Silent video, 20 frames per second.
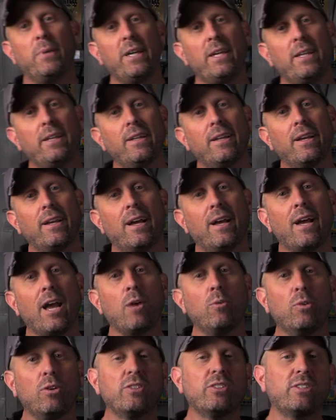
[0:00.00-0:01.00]
but
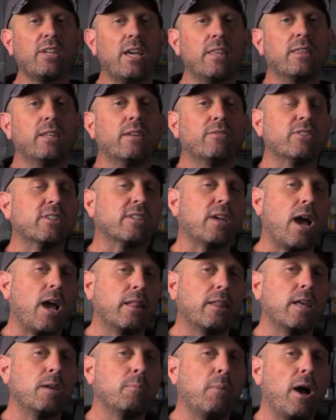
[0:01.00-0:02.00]
I will say that if the
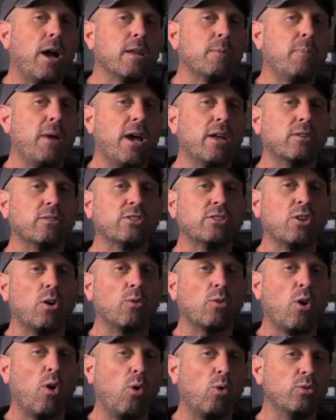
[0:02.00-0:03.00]
Thailand body panels
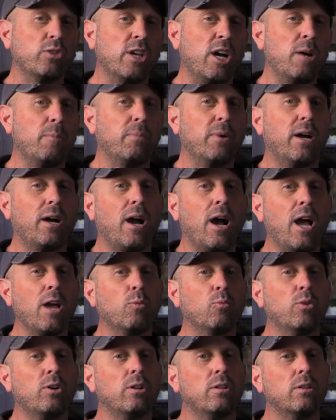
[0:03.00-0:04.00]
don't hold up,
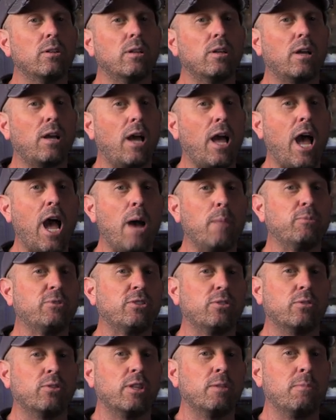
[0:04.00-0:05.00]
I will
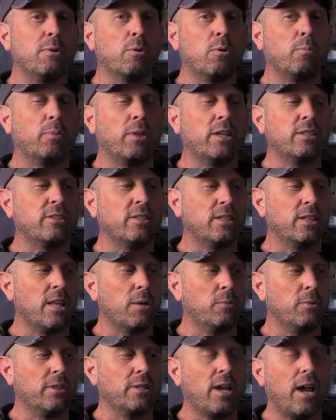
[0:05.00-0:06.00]
absolutely be replacing
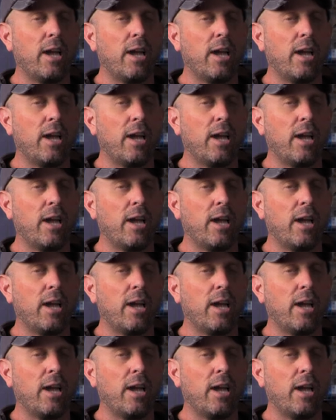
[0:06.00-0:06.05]
them with